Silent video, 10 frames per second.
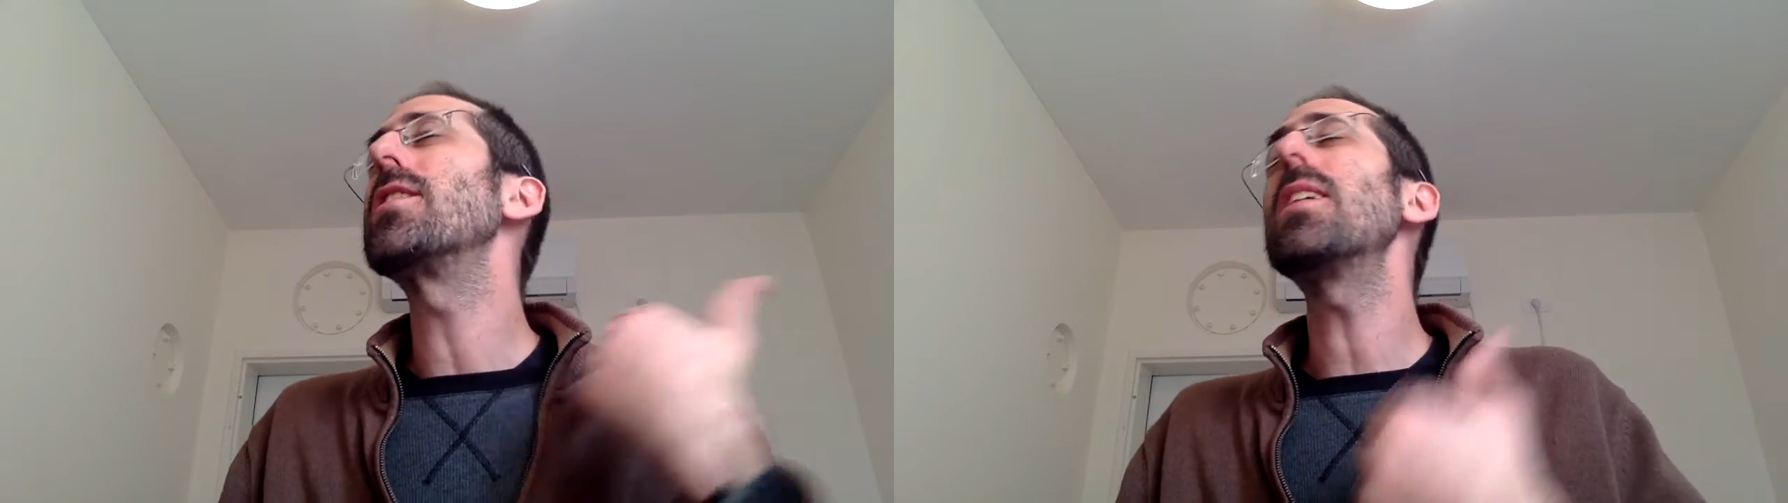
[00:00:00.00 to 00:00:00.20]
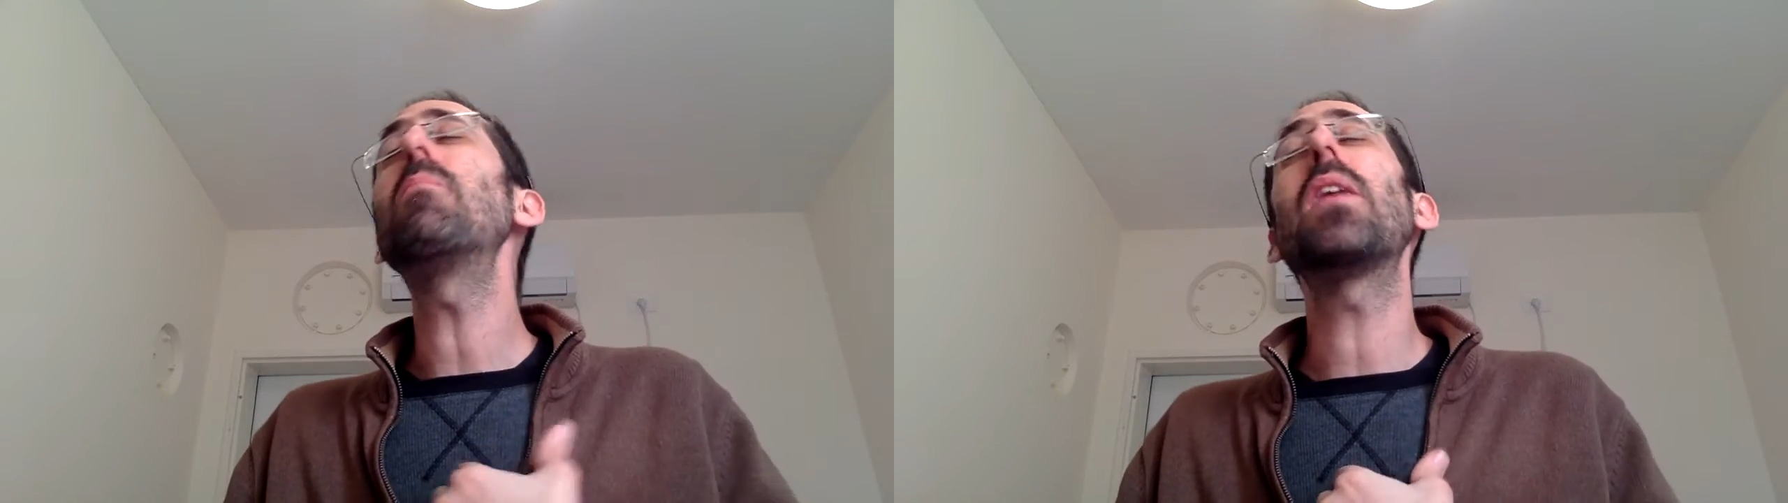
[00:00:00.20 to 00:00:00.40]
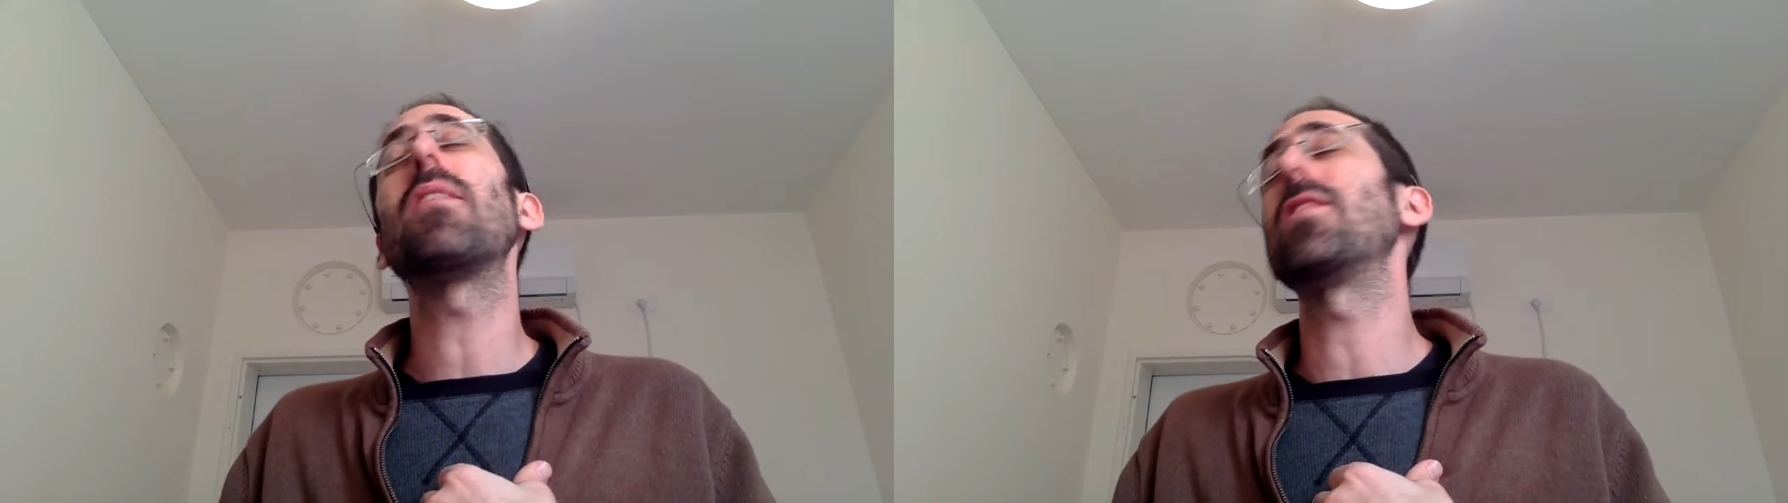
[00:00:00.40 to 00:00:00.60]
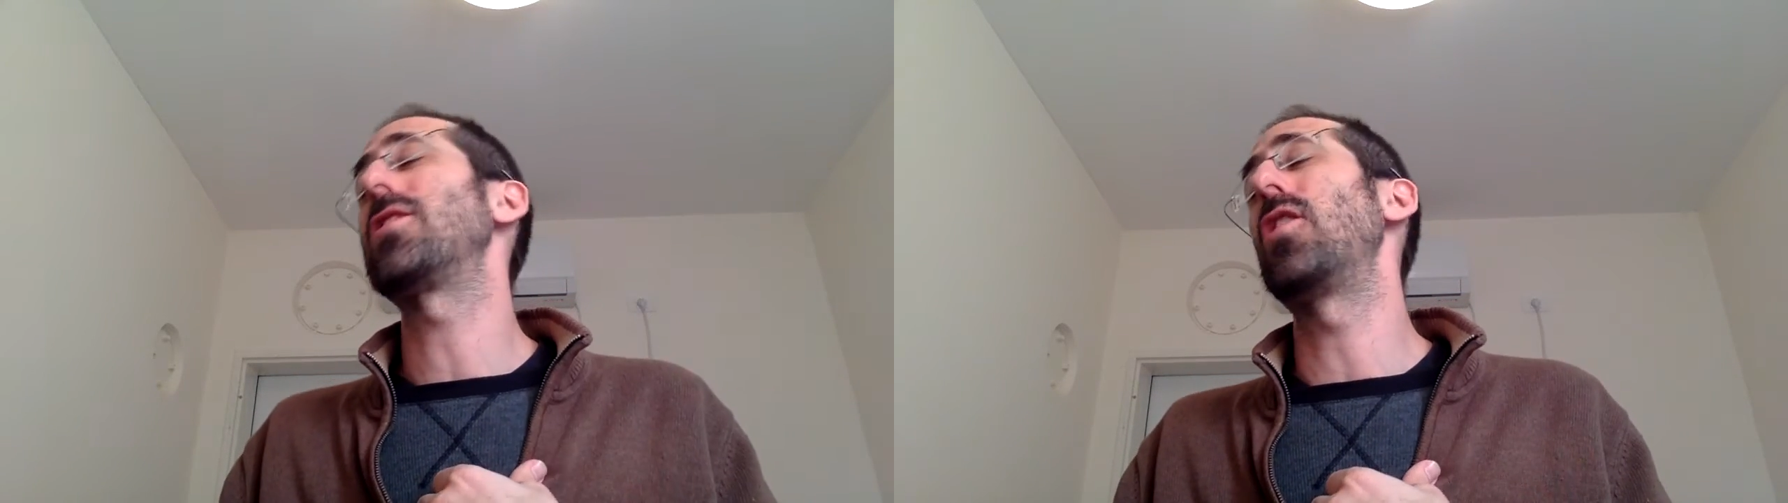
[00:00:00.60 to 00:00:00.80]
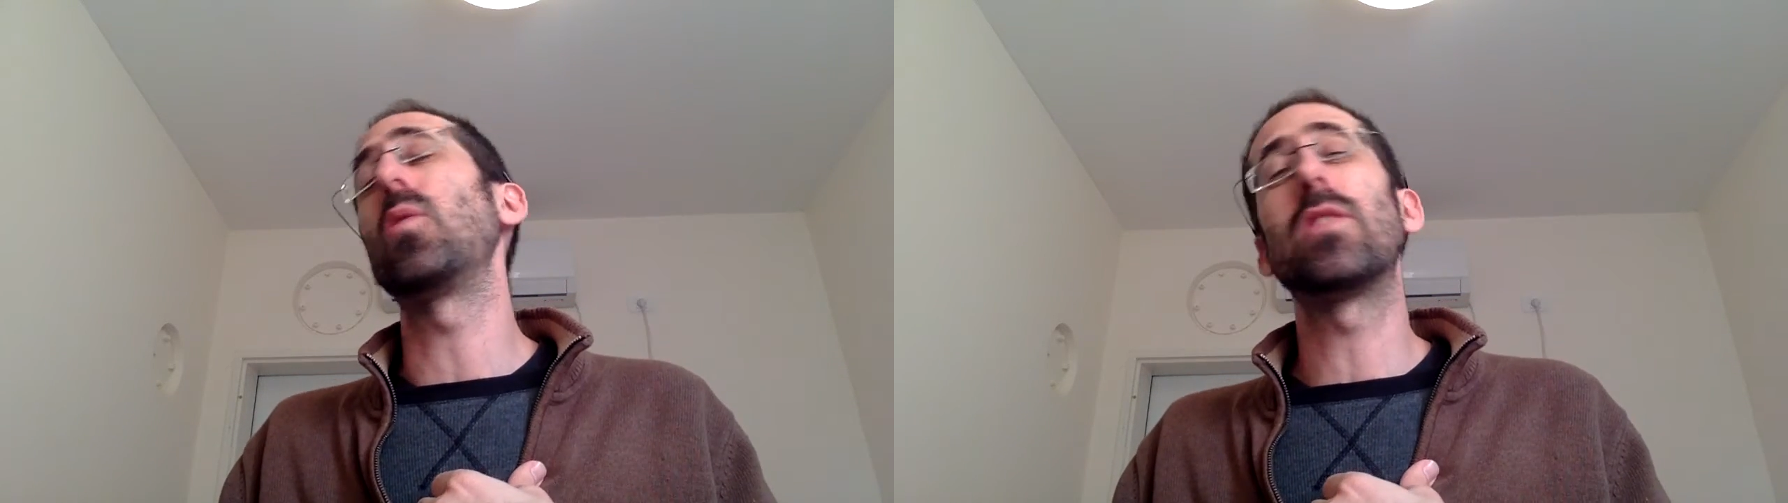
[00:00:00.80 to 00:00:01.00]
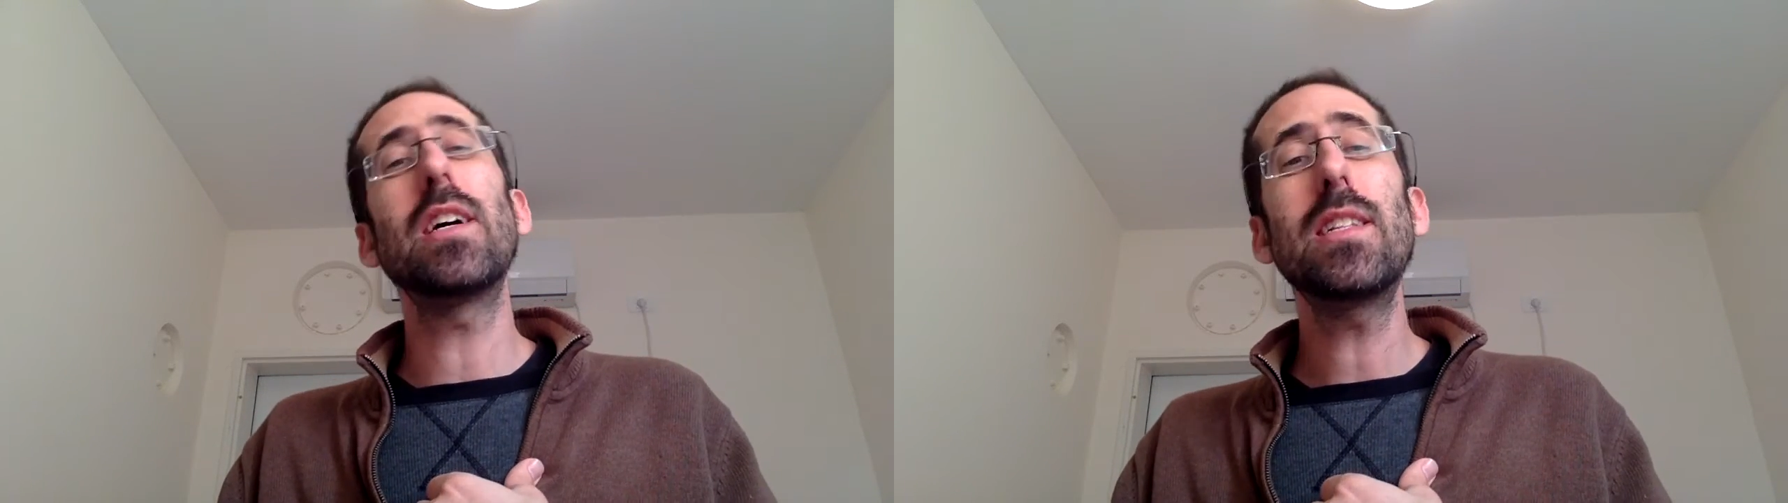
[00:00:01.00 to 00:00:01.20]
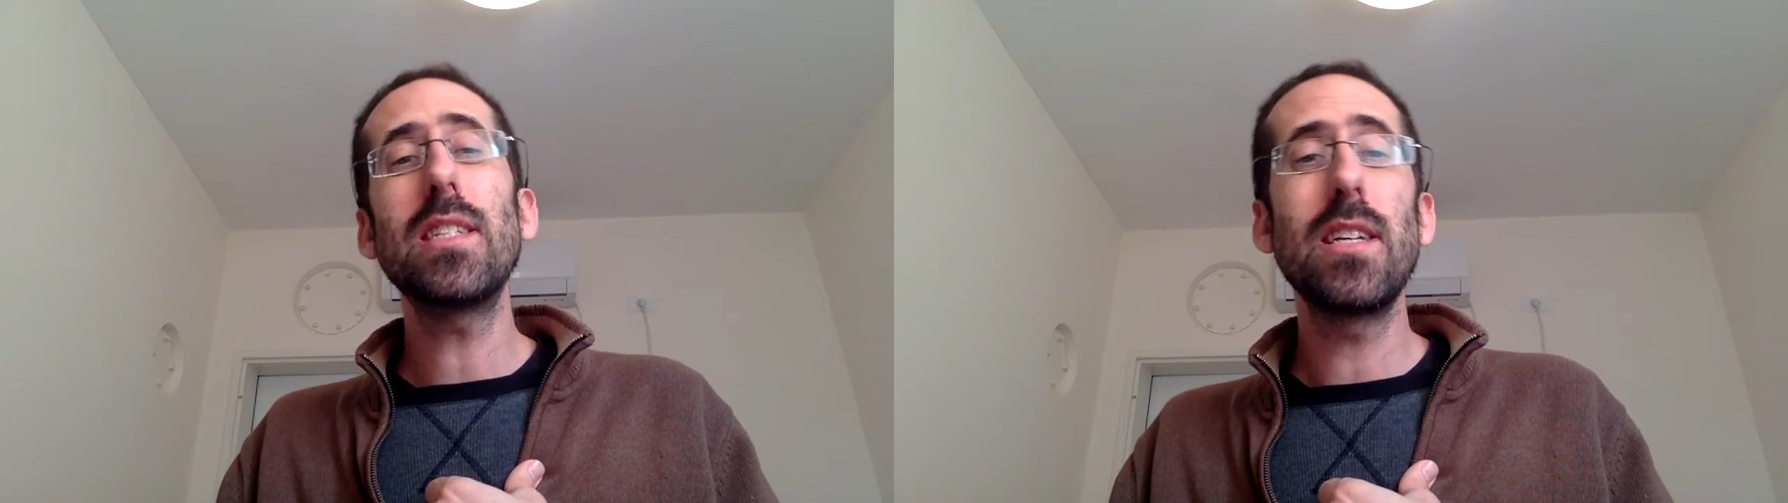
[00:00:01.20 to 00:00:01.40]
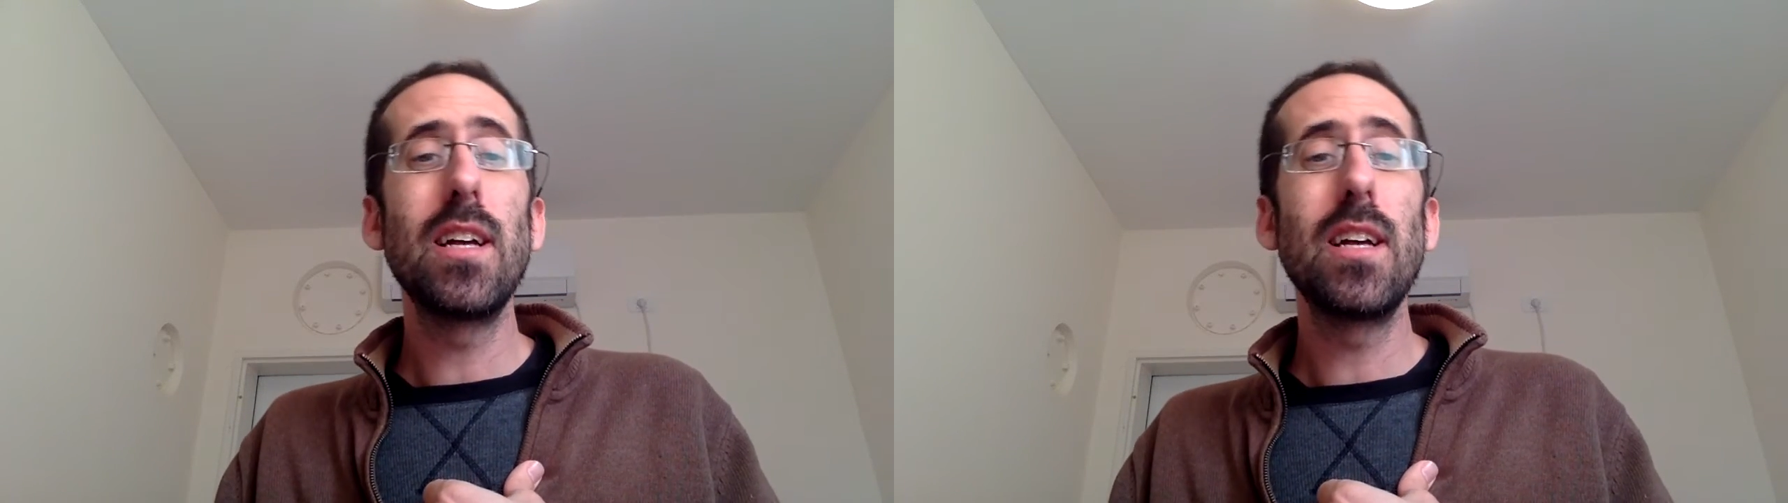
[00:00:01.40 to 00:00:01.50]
some part of us knows it,